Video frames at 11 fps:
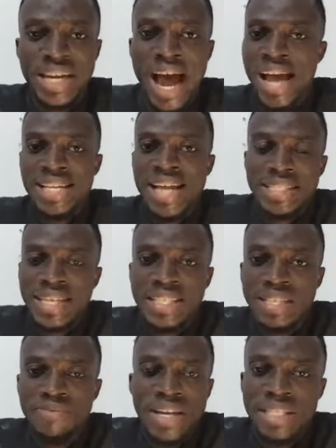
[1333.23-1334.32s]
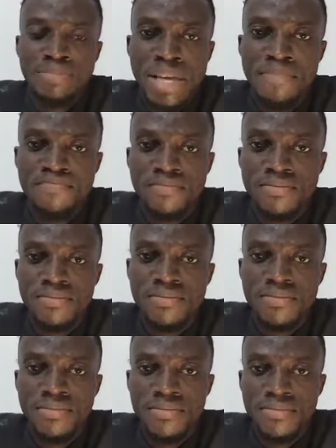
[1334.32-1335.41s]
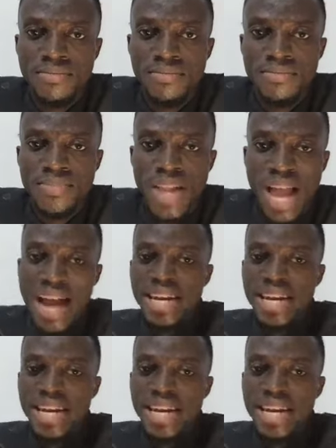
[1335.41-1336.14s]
any assertiveness, and